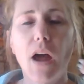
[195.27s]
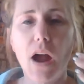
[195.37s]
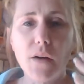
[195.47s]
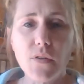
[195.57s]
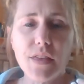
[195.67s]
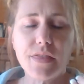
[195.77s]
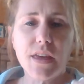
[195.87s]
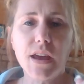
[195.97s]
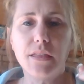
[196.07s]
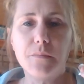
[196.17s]

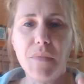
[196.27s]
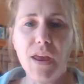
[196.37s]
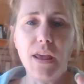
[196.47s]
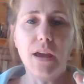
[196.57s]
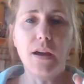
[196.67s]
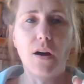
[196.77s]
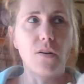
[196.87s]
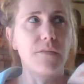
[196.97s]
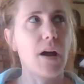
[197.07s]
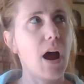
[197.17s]
Everything in the meaning
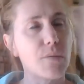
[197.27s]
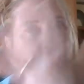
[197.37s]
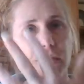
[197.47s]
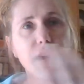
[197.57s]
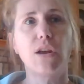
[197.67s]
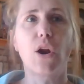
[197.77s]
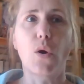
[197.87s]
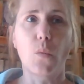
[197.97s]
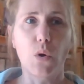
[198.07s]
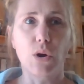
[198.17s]
of everything in
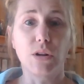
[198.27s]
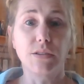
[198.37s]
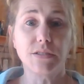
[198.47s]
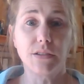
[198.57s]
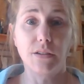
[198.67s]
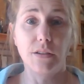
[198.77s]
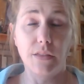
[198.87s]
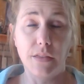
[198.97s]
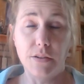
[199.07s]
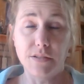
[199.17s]
our worlds,
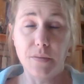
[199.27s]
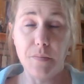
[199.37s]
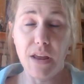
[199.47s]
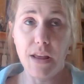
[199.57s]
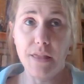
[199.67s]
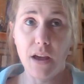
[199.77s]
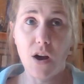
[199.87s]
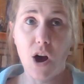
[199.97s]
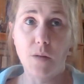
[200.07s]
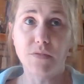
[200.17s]
there's a meaning that
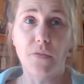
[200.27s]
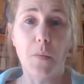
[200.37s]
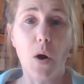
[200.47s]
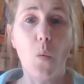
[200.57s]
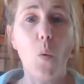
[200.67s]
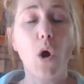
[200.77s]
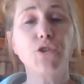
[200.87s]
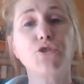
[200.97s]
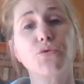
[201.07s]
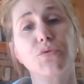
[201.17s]
comes from our
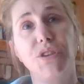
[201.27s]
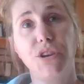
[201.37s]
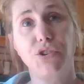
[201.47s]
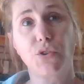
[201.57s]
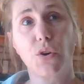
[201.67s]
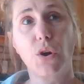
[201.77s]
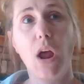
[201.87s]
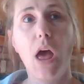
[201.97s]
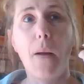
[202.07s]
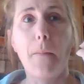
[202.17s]
one true teacher,
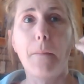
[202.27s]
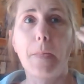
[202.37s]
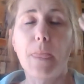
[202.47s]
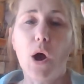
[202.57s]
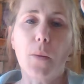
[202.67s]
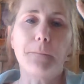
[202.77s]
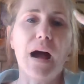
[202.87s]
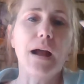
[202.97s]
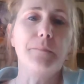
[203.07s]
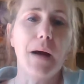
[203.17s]
our
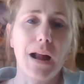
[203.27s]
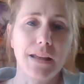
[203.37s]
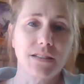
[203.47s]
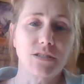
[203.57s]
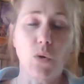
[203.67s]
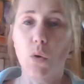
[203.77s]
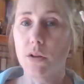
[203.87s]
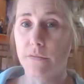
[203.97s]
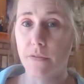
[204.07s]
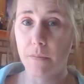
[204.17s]
mind, body, and soul,
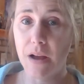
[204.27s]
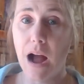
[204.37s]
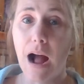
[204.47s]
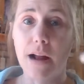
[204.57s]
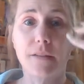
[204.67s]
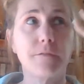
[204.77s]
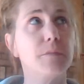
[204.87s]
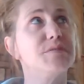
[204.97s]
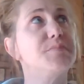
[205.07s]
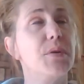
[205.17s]
and from God and
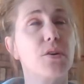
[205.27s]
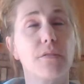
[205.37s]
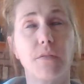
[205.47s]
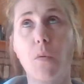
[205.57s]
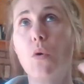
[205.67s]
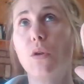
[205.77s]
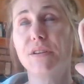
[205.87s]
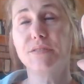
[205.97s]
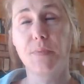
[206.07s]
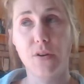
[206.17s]
from Spirit, from
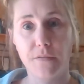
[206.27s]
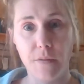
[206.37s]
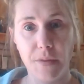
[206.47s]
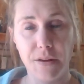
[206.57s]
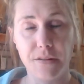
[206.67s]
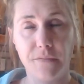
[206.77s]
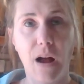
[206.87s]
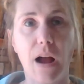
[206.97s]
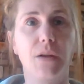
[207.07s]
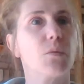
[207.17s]
Holy Spirit, from the
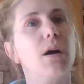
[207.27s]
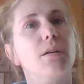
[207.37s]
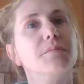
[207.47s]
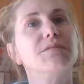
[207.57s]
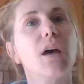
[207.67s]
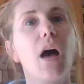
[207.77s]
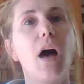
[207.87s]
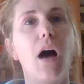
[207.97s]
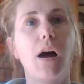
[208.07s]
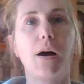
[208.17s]
divine realms.
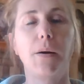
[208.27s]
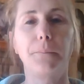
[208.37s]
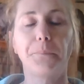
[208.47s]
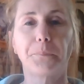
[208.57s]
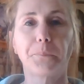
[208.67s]
Um,